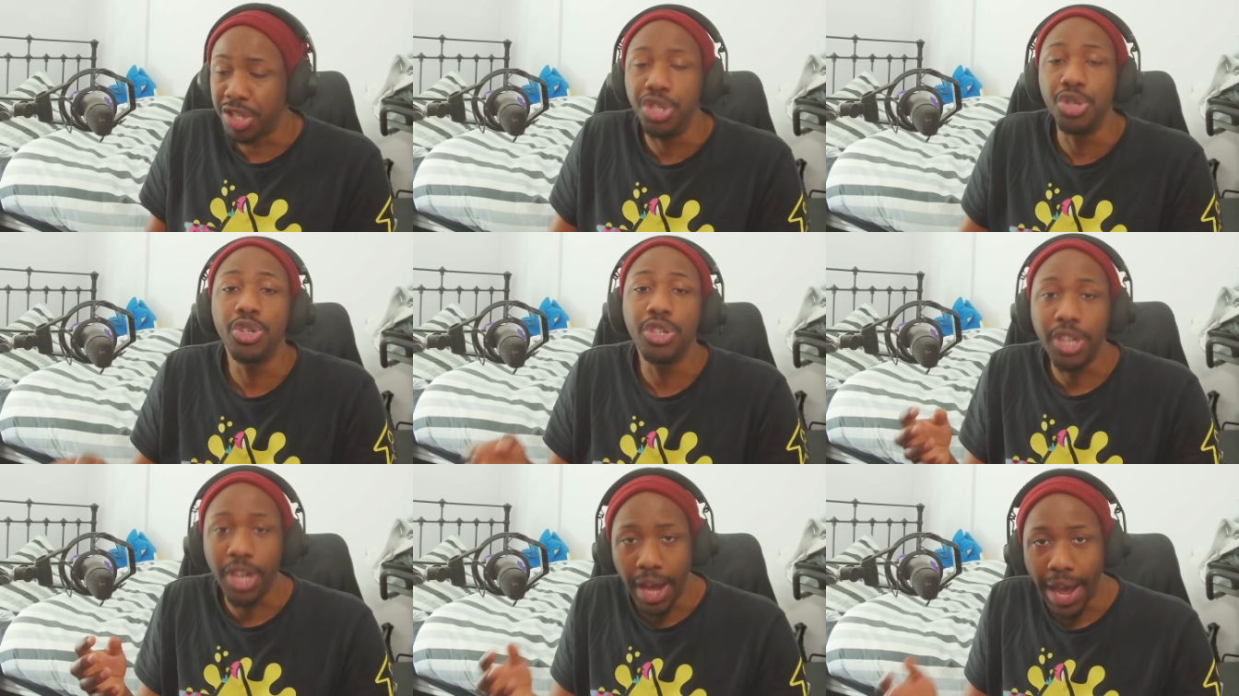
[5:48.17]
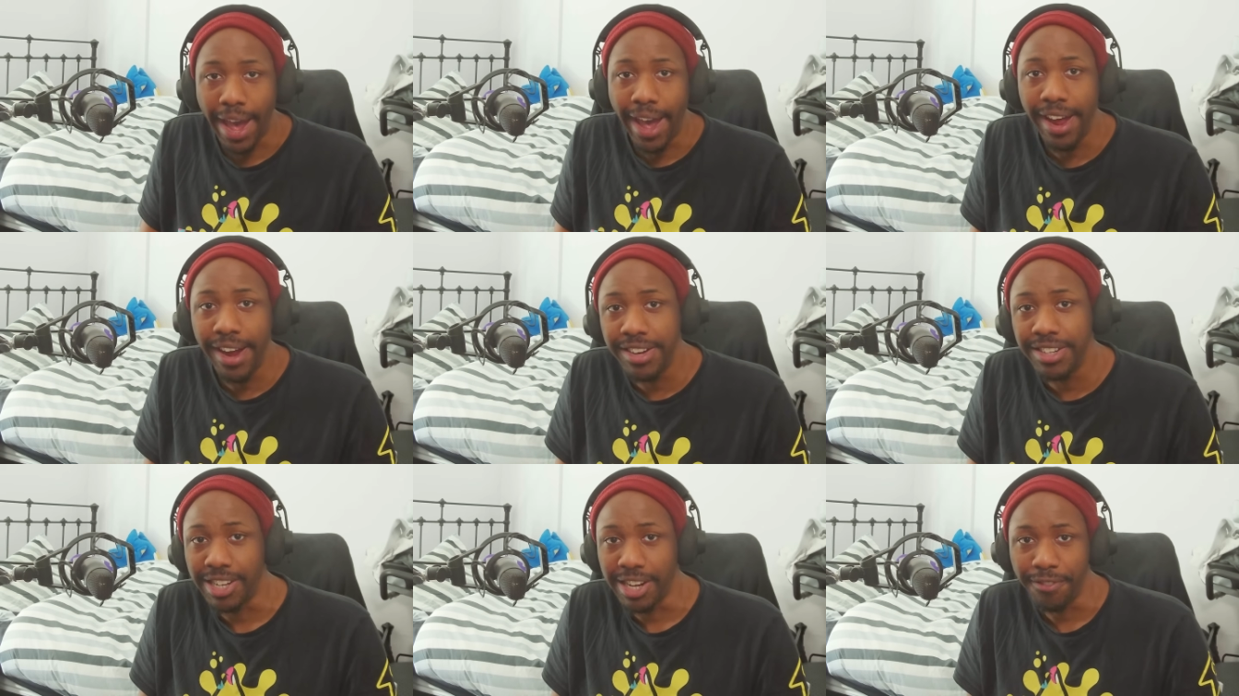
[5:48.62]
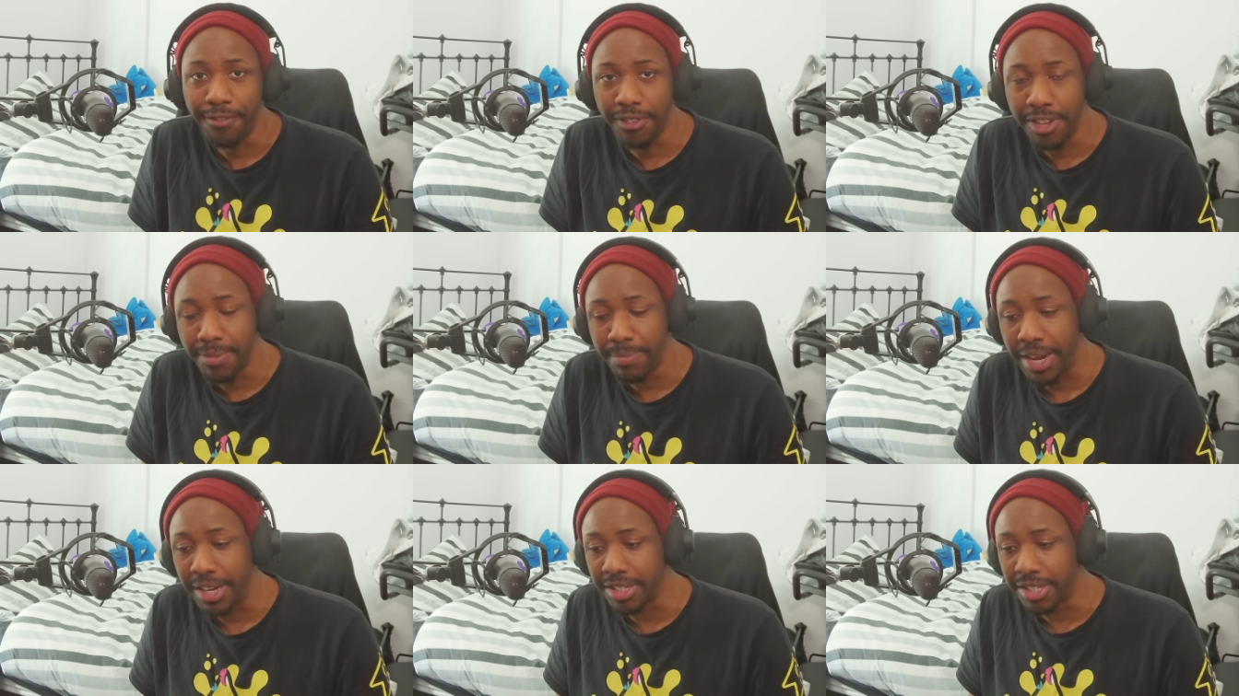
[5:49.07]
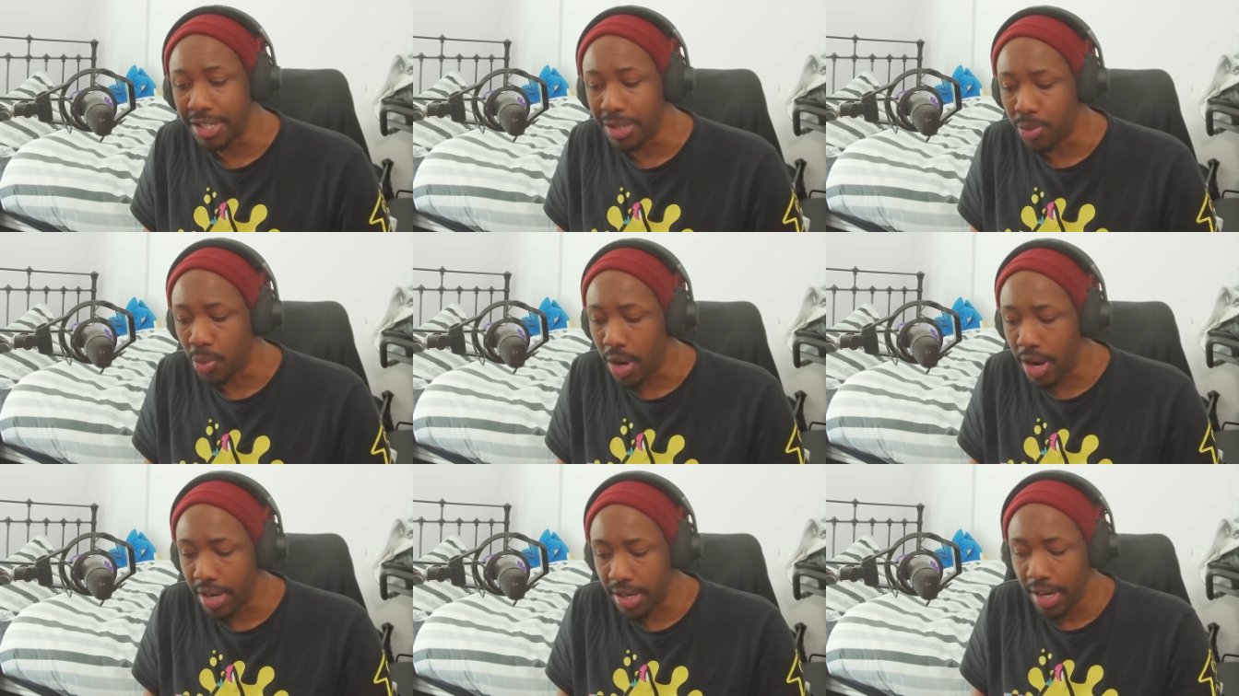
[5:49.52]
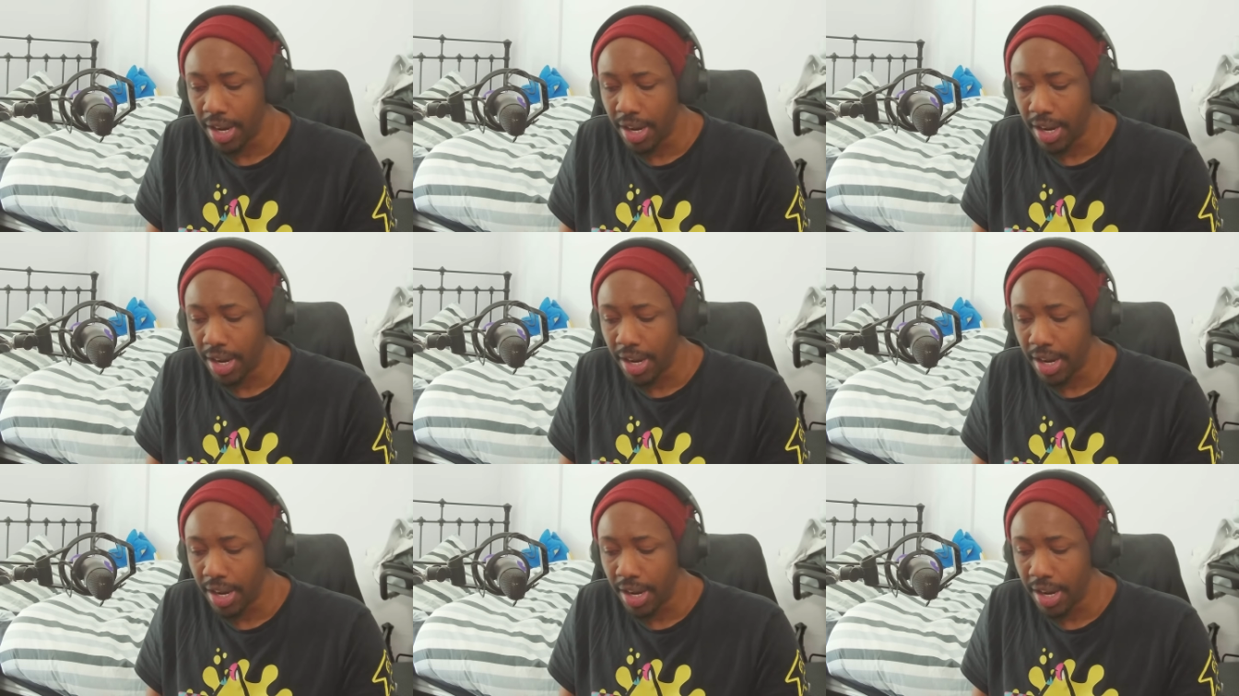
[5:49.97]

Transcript: You can definitely make this work.